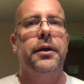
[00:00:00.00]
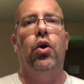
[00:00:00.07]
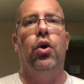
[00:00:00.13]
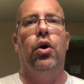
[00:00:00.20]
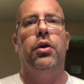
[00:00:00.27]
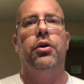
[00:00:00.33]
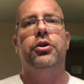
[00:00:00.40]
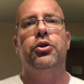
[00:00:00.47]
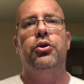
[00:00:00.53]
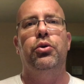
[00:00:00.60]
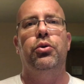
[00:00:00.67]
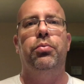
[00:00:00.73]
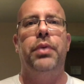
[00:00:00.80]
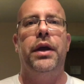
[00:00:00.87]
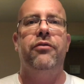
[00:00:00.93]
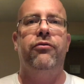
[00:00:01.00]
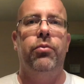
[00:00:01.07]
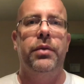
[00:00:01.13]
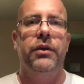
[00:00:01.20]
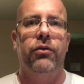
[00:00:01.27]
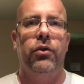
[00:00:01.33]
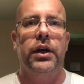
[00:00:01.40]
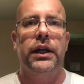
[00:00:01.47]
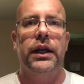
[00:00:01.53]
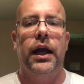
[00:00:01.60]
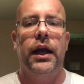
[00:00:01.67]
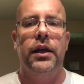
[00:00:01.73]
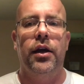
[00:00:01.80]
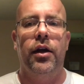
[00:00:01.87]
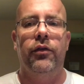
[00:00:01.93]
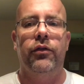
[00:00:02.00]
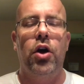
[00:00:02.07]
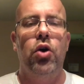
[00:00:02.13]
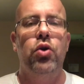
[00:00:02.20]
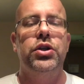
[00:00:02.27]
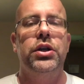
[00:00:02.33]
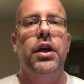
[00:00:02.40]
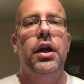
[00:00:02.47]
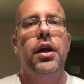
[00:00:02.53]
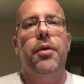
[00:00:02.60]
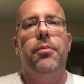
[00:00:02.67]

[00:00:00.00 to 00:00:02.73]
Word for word: or to pay for me for any kind of coaching,